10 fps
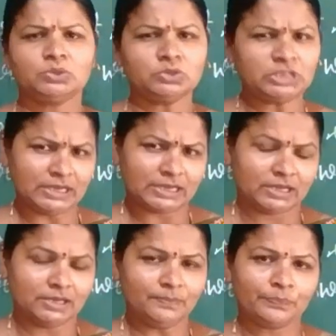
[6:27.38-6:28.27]
So
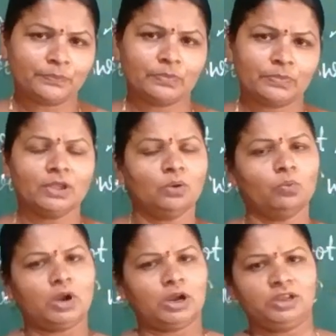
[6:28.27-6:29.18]
children,
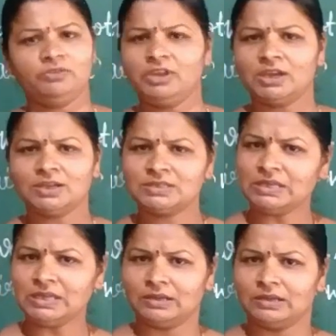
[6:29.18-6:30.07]
water we are
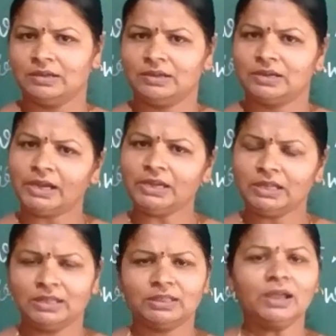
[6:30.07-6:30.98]
seeing,
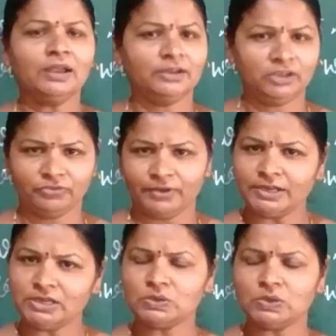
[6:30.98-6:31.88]
right, in the
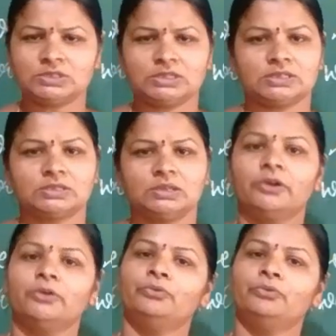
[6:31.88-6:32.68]
different sources.